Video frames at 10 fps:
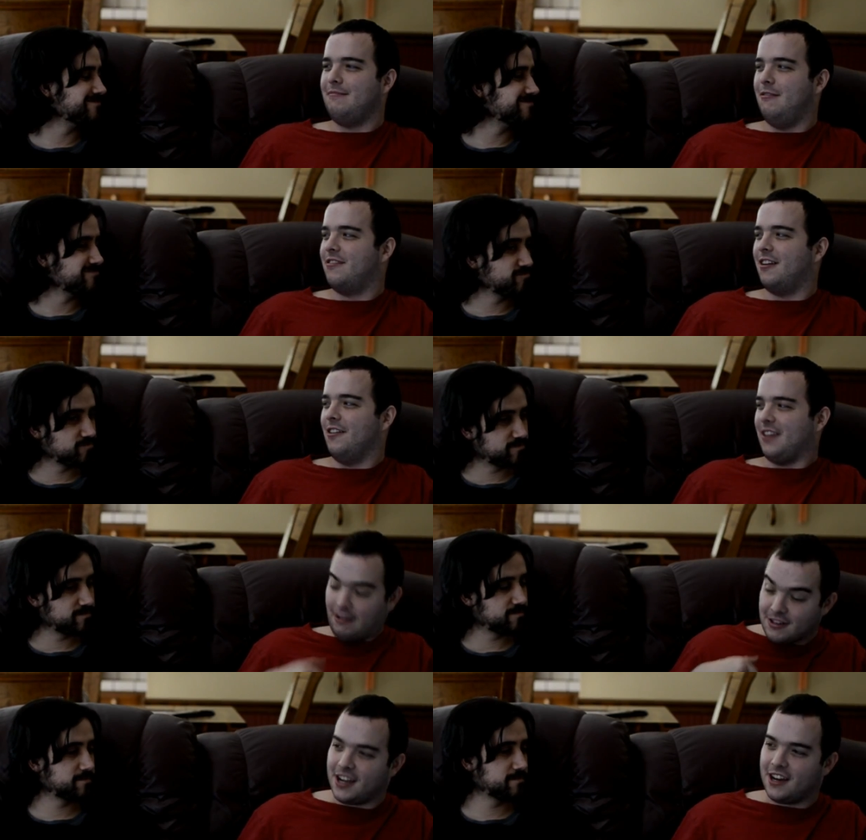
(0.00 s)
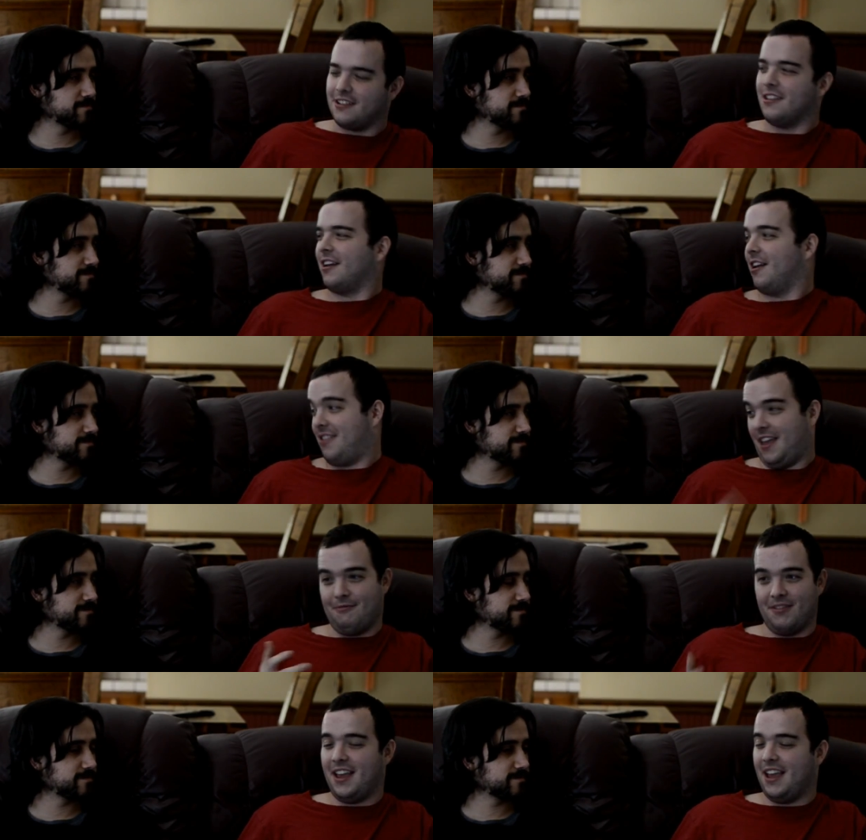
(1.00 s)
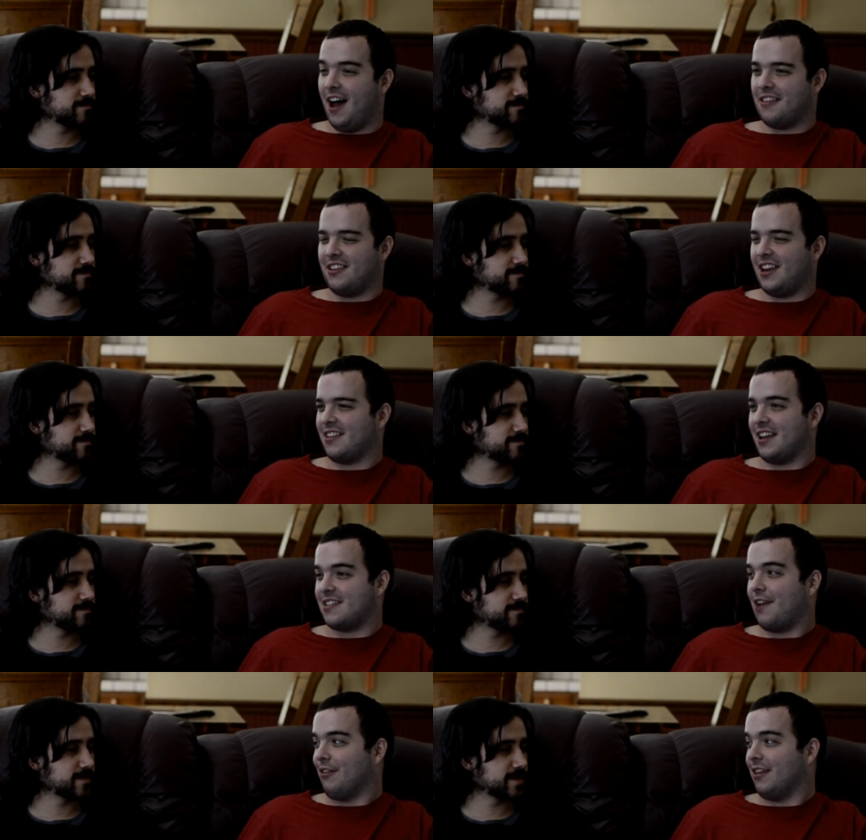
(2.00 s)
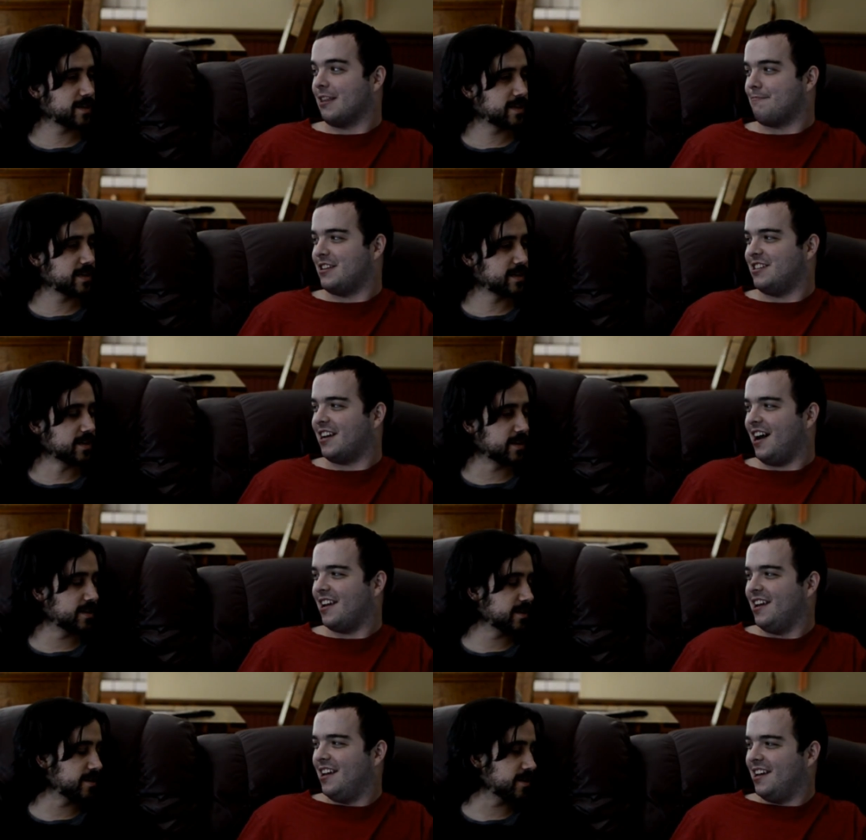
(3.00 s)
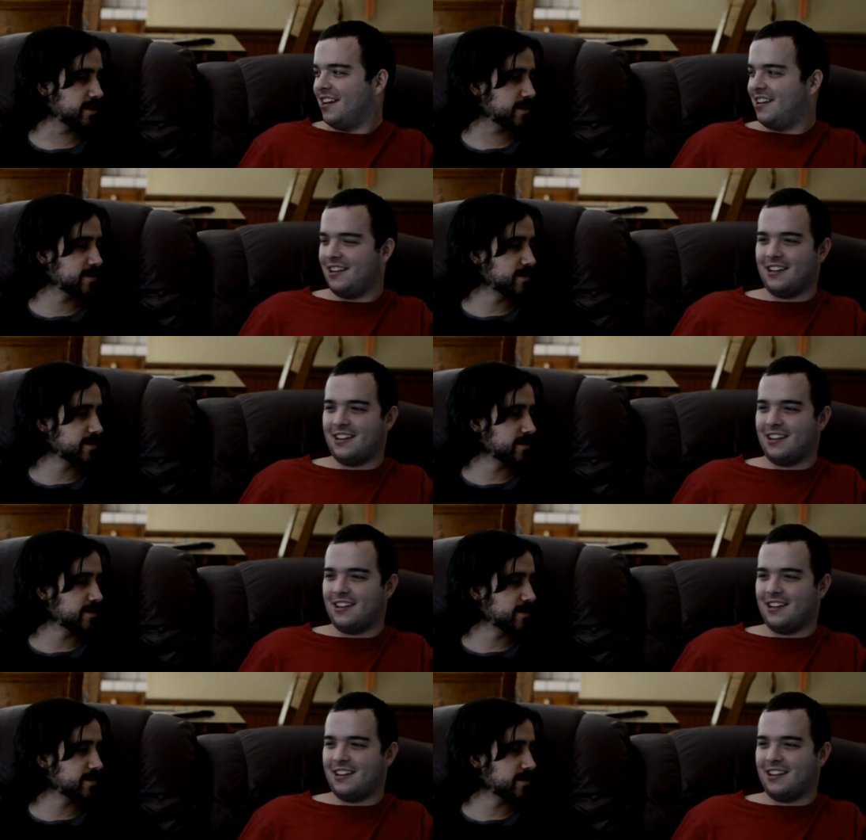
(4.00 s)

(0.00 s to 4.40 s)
Speaker 1: moves at all. was like, yeah. He's like, is that? He honestly takes like, is that really the best you got? Yeah.